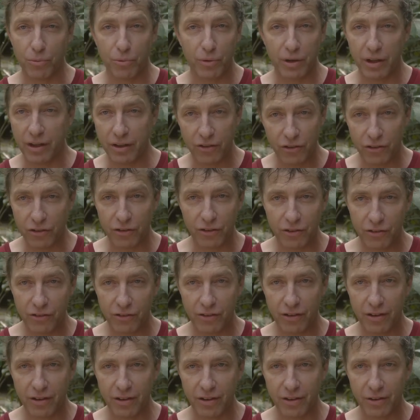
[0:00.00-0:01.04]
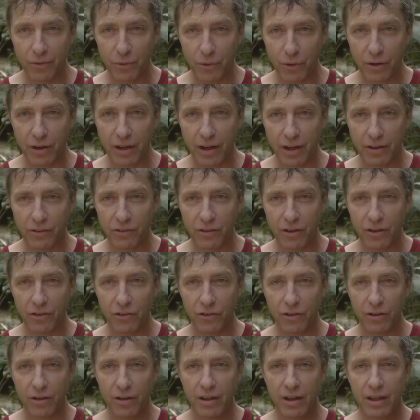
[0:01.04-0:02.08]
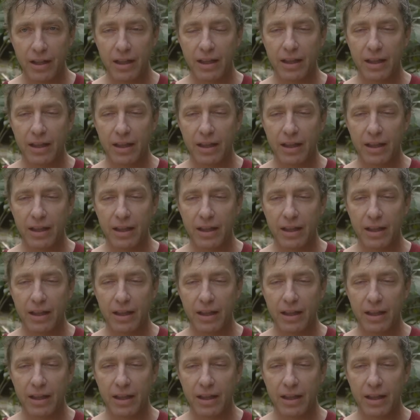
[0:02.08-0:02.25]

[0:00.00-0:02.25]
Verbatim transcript: religious organization.